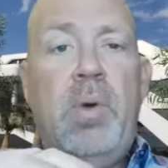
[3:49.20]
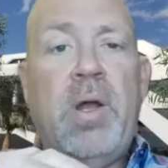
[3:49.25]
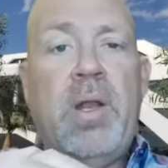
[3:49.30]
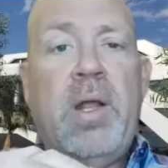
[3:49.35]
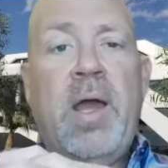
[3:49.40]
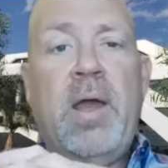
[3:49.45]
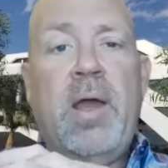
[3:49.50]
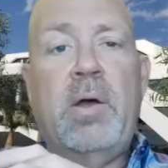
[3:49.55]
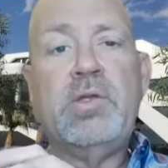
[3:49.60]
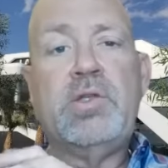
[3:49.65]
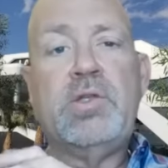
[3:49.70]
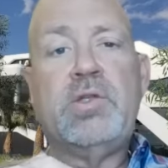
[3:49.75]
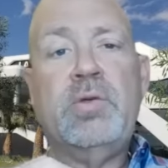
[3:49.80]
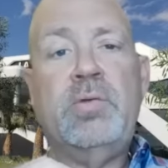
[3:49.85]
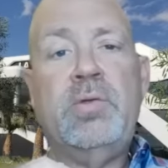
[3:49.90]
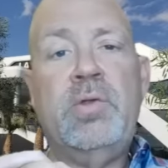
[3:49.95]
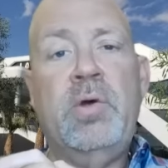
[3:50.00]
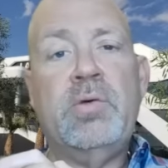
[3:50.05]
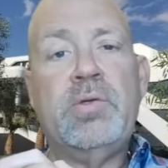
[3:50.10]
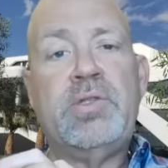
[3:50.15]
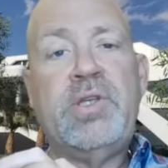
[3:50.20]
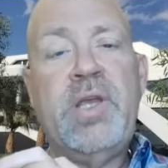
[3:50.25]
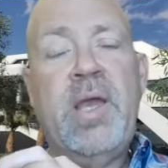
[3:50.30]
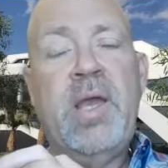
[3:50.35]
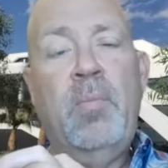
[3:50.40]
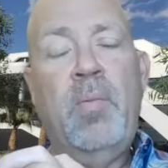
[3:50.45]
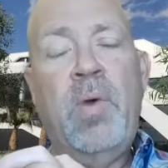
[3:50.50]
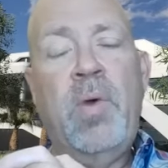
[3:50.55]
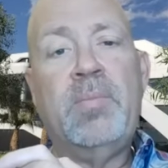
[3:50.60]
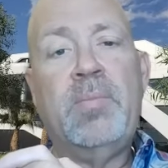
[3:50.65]
But I also know
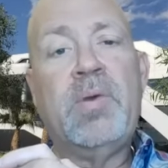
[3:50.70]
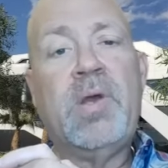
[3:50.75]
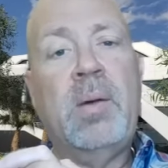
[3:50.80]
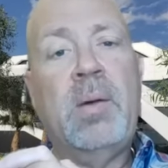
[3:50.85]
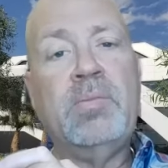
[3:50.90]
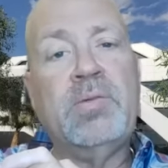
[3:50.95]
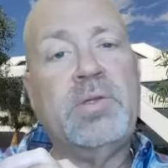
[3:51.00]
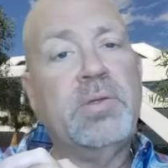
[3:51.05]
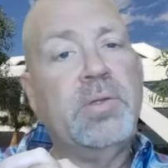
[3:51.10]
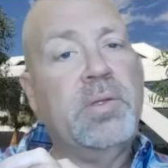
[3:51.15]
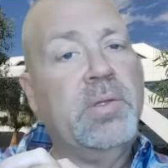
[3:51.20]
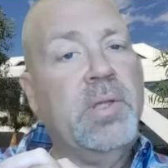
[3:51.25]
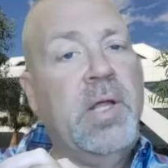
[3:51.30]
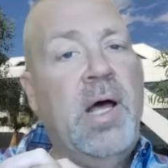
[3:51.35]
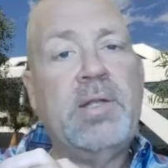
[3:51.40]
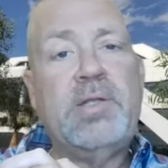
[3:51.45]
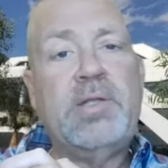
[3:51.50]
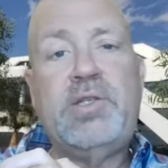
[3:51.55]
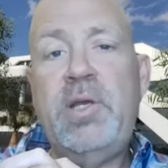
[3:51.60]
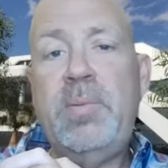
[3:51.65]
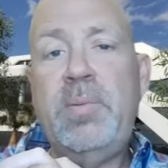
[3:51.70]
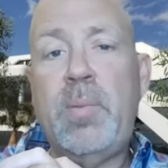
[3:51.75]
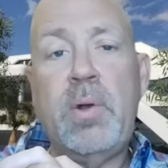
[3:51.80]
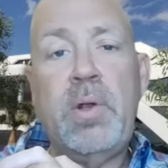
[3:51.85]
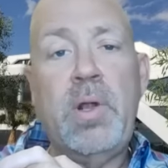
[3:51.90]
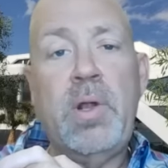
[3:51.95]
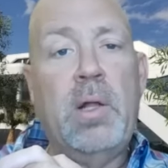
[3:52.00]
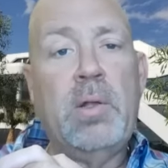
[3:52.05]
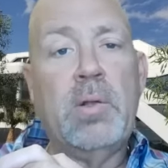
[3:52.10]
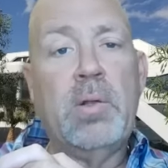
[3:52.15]
Sam Webb comes with a lot
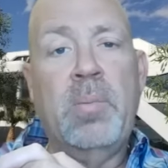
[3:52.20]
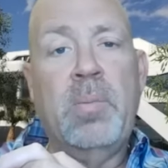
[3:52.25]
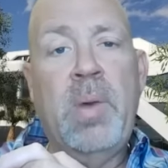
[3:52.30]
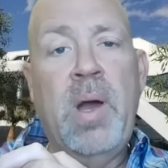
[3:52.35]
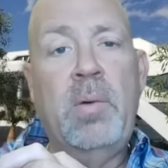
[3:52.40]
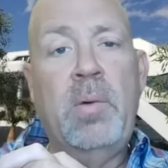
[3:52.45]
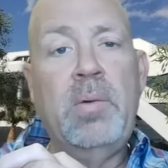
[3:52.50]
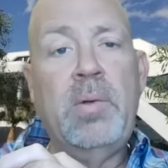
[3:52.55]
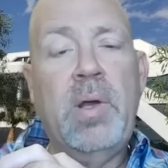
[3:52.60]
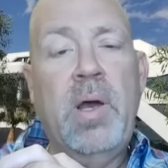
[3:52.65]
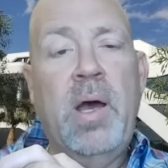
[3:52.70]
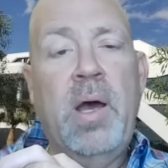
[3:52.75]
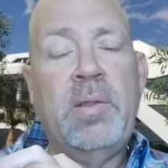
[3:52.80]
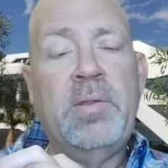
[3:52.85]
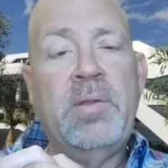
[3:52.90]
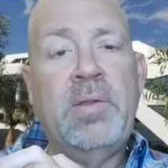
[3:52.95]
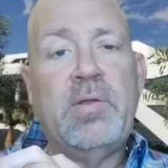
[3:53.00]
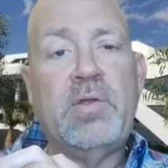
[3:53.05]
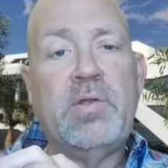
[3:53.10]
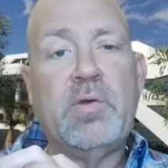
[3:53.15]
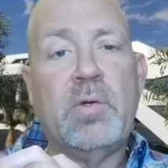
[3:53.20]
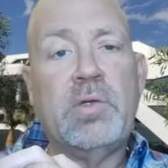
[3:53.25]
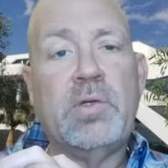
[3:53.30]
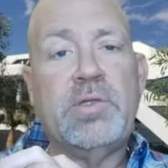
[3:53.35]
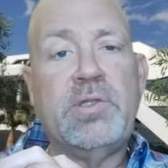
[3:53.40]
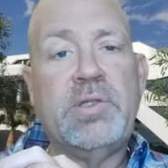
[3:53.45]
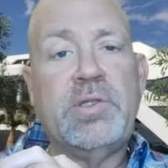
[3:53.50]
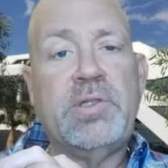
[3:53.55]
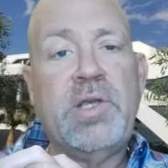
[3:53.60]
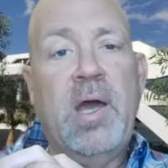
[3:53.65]
cheaper dollar amount on the
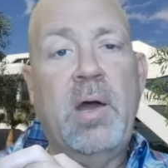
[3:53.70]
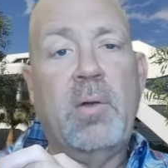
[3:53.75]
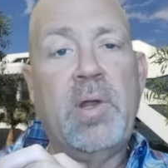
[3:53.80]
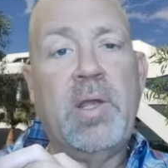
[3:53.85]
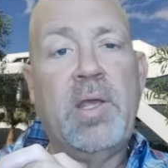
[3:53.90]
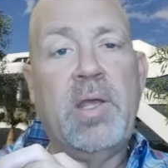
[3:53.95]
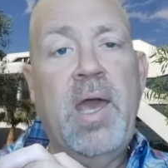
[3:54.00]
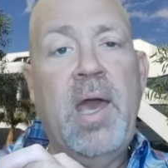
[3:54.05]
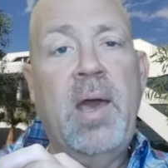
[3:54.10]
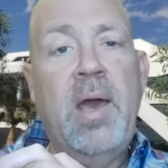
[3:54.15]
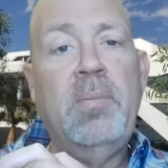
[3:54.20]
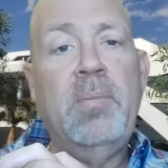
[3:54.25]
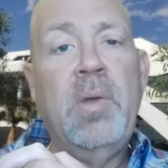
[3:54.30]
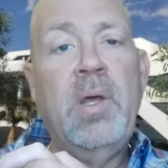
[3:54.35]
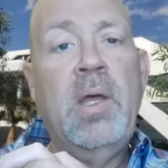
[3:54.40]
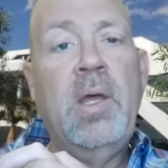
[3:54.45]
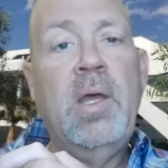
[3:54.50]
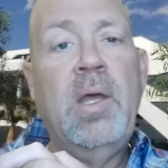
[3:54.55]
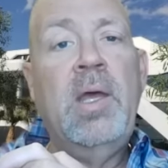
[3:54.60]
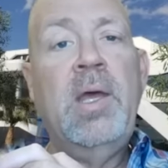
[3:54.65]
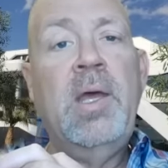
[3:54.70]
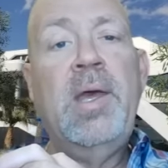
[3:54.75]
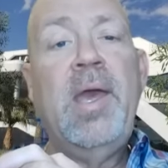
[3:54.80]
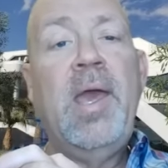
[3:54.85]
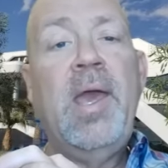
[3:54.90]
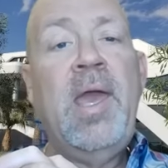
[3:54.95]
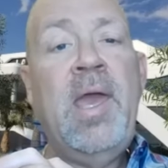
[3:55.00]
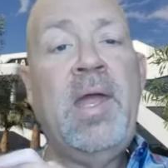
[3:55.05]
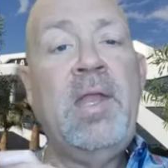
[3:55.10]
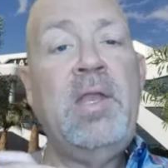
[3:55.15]
towards the salary cap,
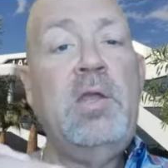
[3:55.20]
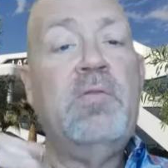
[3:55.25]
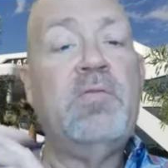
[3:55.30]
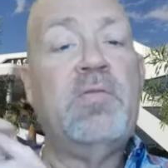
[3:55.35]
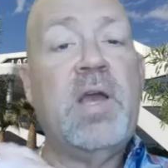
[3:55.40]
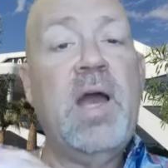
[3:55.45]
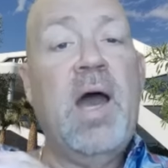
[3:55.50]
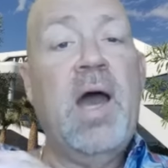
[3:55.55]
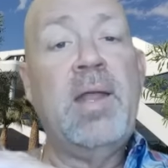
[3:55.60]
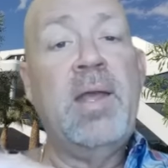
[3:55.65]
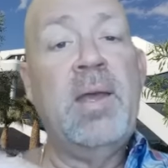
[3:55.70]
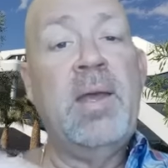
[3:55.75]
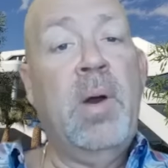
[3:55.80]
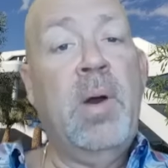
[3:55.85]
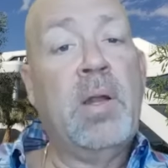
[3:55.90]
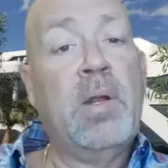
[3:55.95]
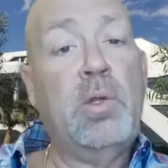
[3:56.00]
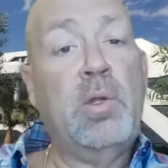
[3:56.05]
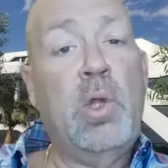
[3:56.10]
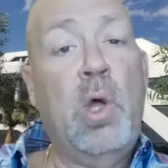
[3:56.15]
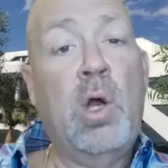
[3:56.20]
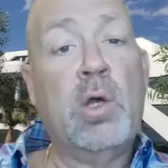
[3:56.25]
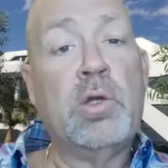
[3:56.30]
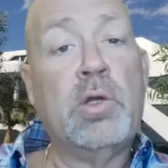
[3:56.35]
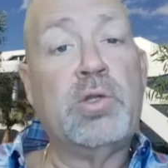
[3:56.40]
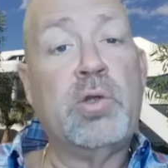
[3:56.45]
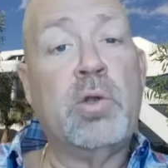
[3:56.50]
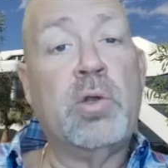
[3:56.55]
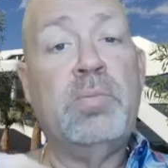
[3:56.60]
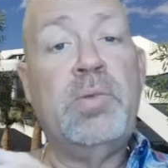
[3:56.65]
and you've got him on a
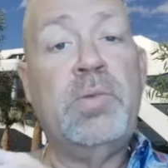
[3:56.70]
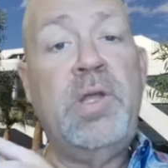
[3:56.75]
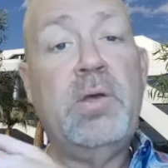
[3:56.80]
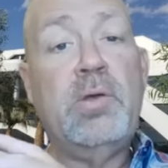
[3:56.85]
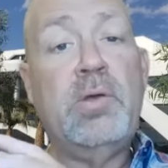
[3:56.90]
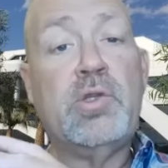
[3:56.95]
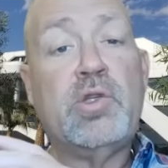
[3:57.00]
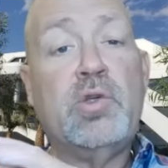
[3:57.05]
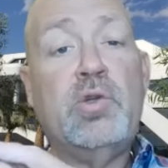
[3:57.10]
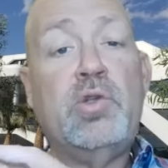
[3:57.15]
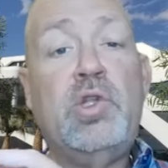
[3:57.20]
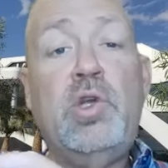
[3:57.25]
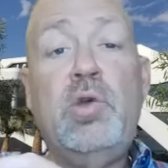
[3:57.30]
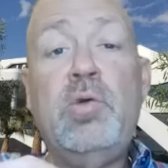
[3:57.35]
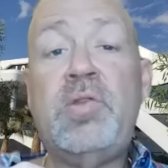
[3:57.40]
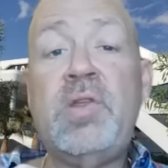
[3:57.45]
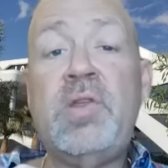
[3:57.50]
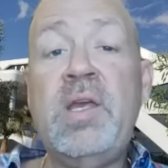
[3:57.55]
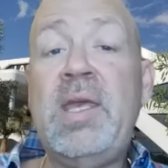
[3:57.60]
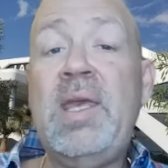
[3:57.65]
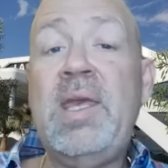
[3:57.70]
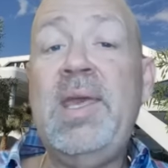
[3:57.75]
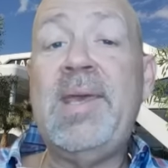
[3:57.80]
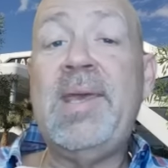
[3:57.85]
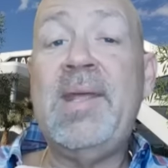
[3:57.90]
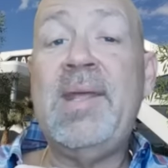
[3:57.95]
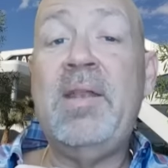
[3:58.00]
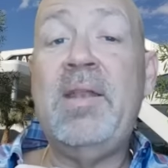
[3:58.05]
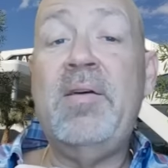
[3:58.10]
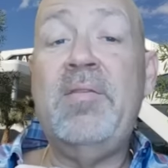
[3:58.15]
long-term deal. So do you think
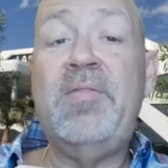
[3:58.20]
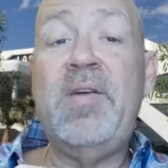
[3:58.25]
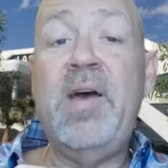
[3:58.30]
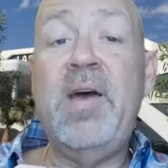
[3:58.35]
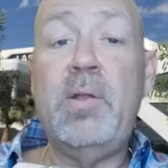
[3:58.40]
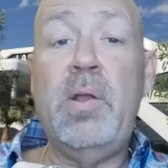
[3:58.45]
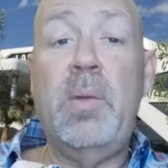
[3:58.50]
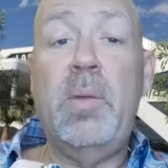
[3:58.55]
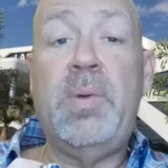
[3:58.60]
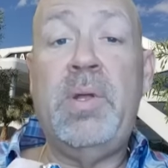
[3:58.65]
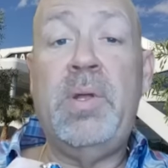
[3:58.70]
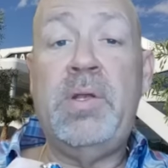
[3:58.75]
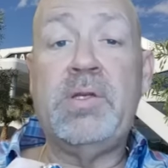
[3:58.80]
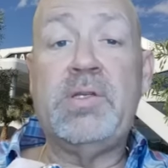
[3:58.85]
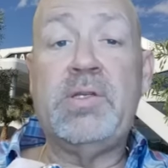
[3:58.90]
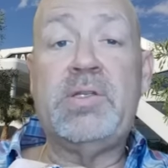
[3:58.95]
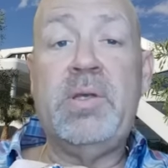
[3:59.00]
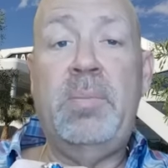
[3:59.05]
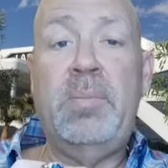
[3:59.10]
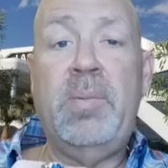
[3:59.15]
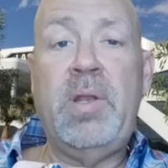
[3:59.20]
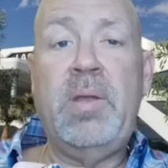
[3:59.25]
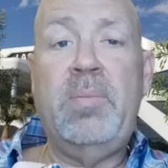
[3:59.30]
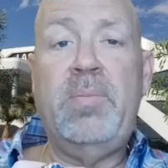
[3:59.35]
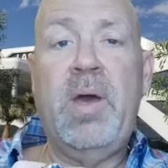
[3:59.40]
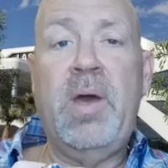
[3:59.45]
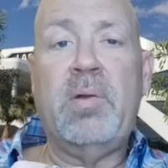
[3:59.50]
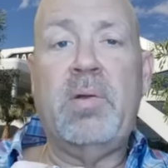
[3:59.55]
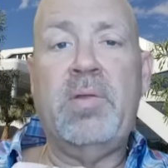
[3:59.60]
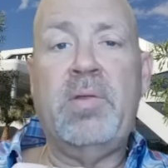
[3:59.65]
he can develop into
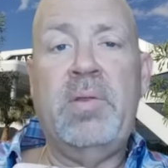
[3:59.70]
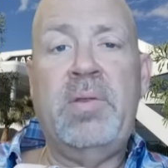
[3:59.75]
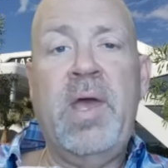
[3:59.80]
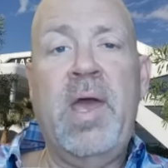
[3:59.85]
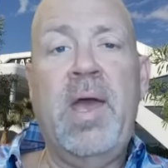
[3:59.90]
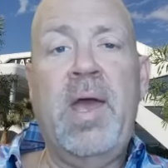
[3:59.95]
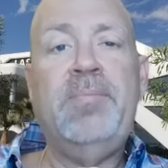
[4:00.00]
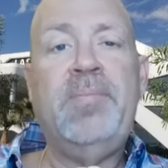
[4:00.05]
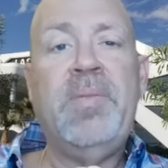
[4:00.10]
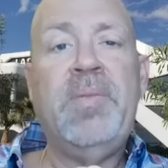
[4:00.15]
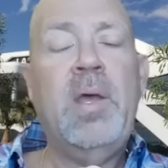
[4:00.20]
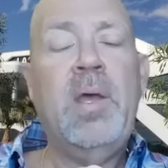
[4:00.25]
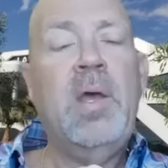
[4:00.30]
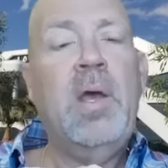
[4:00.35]
somebody better than that?